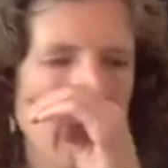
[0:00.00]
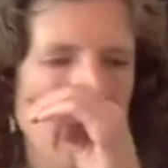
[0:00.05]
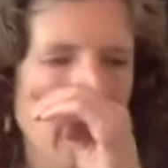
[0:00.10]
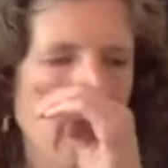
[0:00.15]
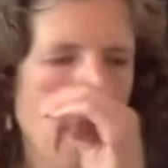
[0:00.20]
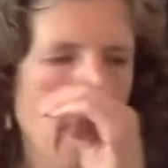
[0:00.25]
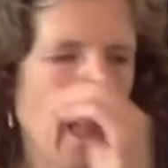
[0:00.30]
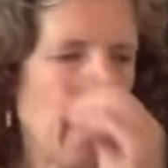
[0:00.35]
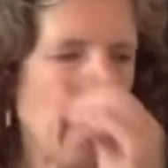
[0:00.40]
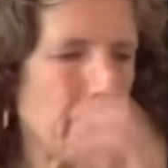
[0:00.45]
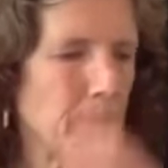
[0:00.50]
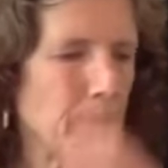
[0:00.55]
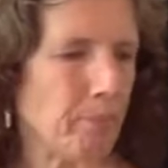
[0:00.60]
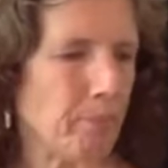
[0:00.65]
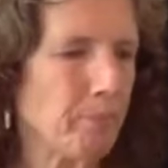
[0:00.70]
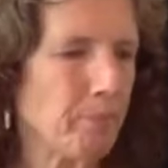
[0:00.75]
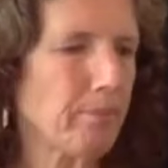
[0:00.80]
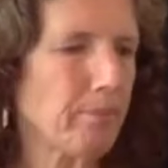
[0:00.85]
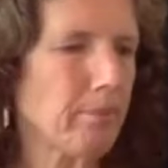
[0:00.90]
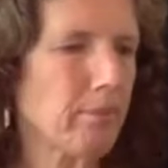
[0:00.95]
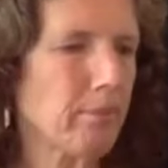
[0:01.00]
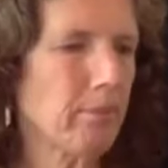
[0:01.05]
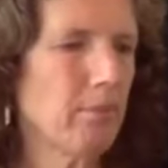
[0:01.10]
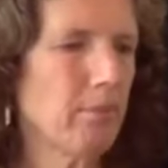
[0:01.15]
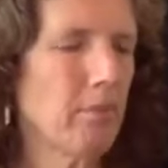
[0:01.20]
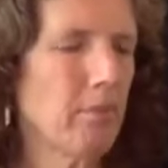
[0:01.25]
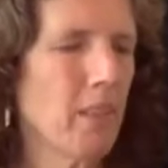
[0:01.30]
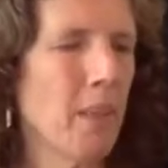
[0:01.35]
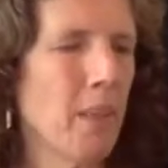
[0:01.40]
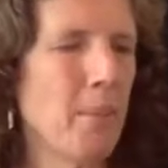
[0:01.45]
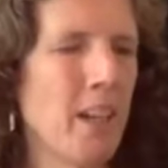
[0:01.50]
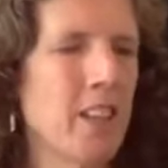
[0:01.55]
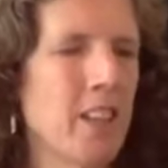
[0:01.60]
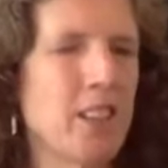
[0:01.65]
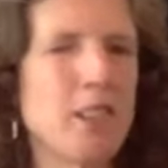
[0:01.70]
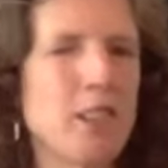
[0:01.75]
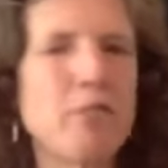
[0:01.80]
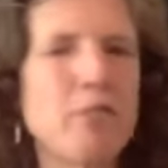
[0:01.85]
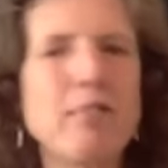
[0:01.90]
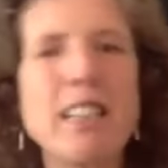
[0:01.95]
Might
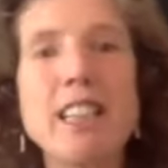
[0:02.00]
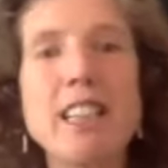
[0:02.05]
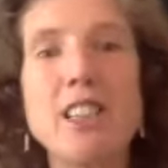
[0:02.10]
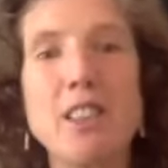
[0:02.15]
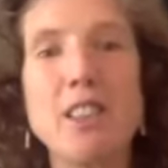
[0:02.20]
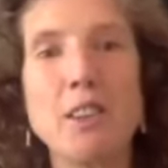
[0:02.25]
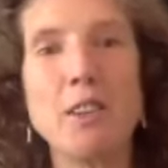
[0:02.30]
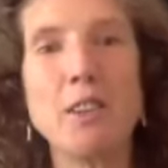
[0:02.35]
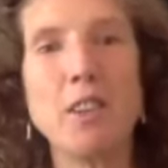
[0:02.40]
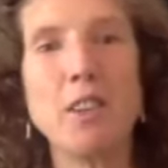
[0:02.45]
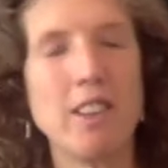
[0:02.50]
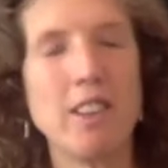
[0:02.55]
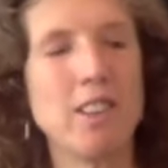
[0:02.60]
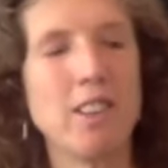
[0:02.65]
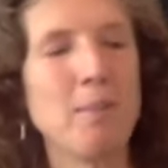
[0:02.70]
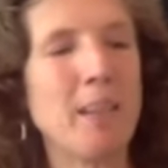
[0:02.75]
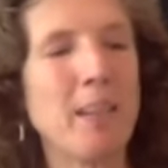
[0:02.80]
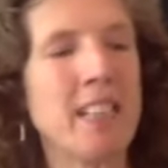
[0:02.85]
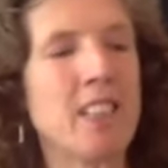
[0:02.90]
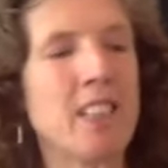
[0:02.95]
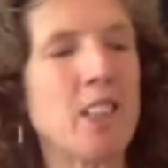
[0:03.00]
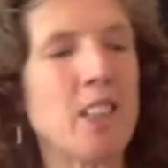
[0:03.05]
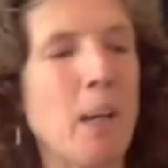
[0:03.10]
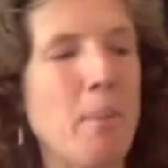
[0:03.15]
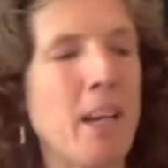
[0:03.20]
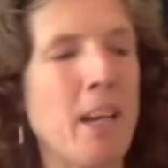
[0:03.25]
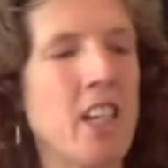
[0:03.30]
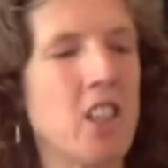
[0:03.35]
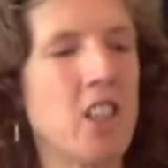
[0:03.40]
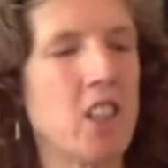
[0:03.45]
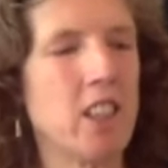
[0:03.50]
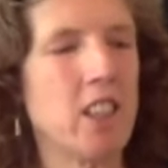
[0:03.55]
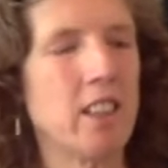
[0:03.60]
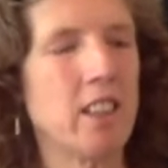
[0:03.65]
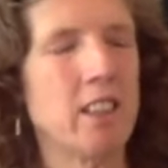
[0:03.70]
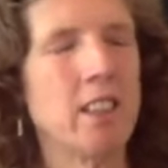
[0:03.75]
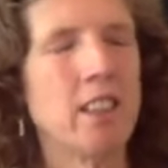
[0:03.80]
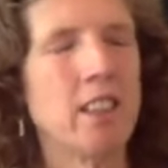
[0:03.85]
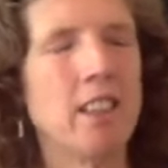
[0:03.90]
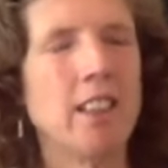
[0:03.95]
just read you my summation
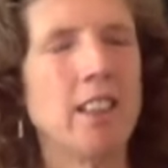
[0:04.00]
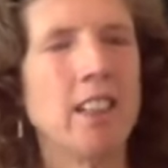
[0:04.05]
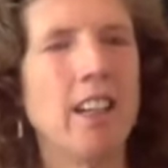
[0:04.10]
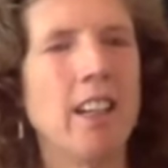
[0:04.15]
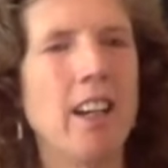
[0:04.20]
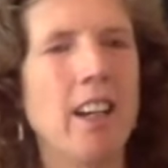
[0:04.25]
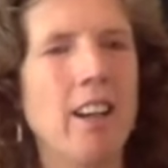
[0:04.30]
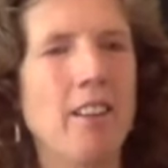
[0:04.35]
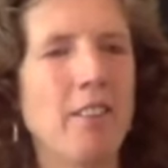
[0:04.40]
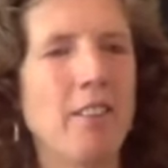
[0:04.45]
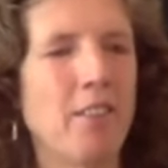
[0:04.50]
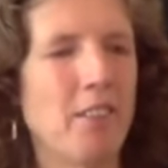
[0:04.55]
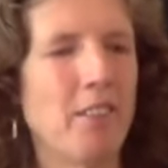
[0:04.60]
of